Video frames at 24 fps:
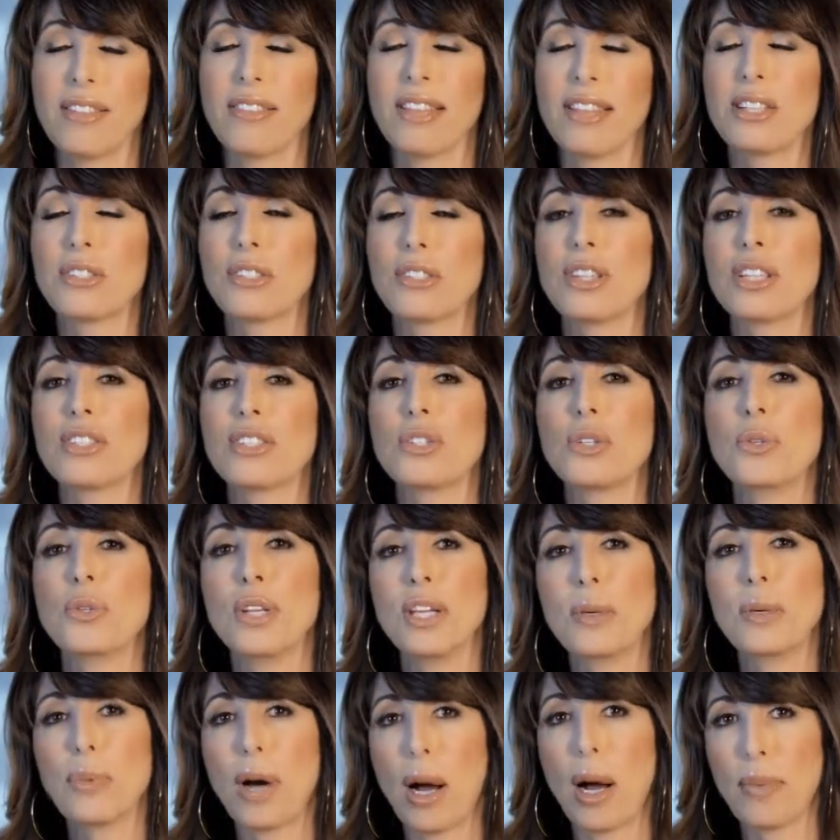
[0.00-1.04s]
thanks to these
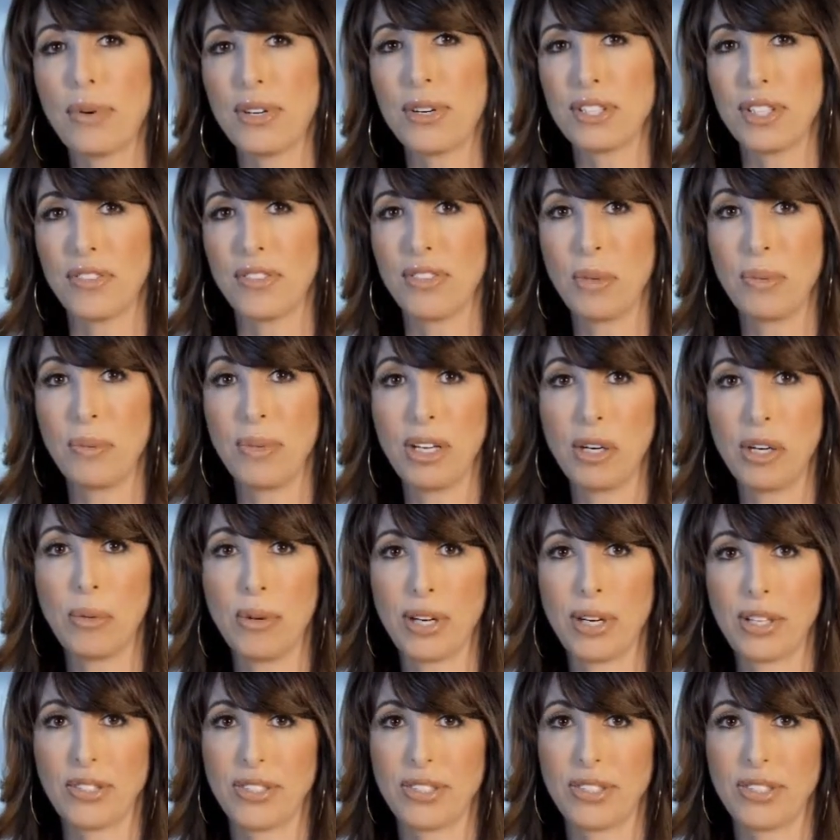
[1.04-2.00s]
unique properties of the Amino Mac